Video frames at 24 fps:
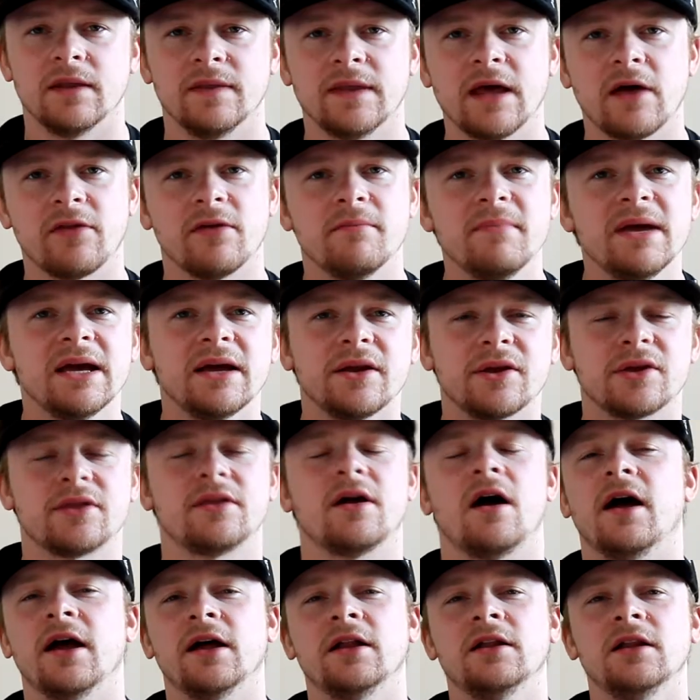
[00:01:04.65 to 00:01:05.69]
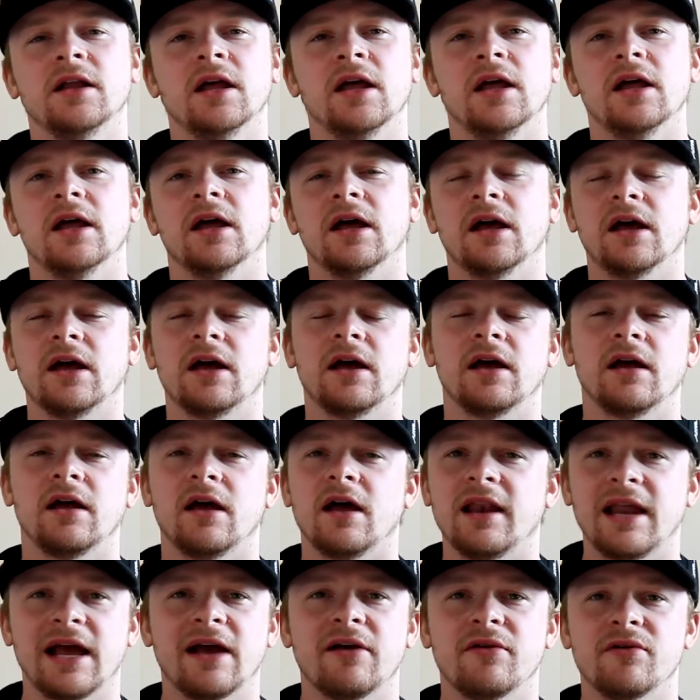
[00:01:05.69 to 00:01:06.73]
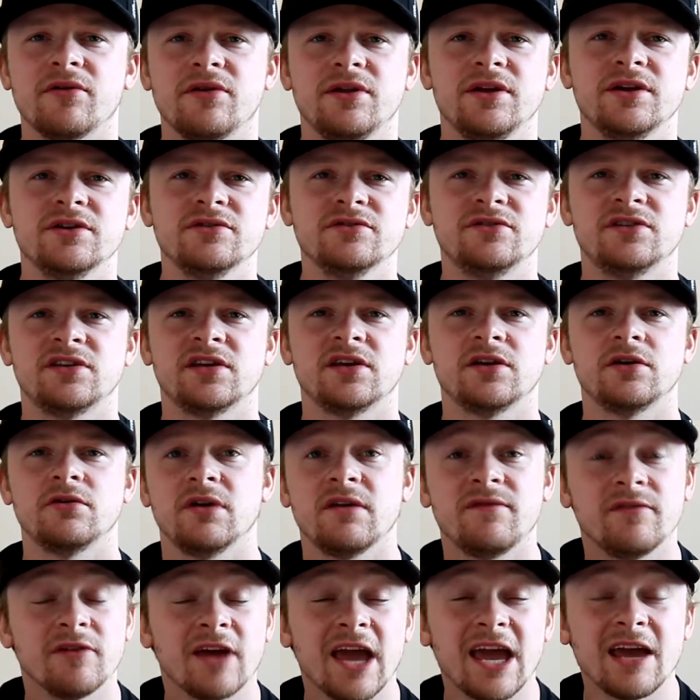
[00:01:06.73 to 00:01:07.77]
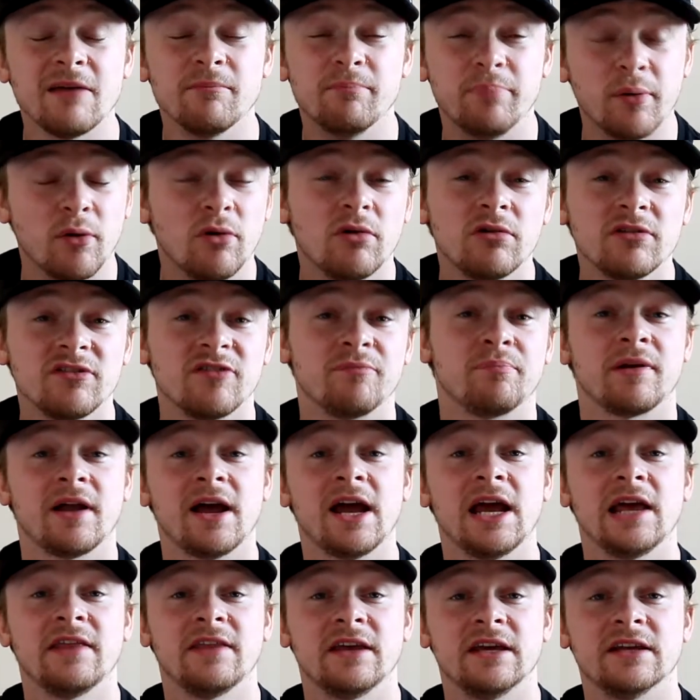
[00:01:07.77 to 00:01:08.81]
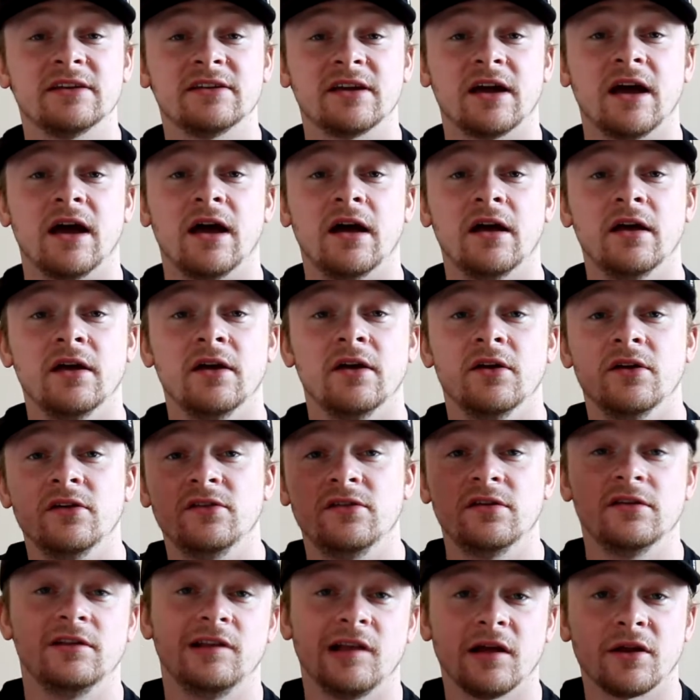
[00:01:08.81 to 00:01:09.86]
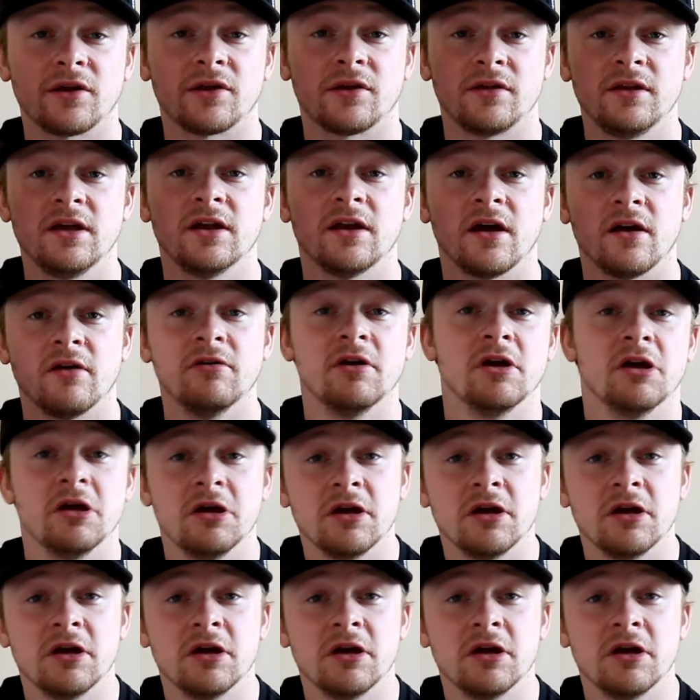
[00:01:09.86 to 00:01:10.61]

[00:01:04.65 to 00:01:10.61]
Now the mix dial allows you to, if you're getting bored of playing the guitar, to just, you know,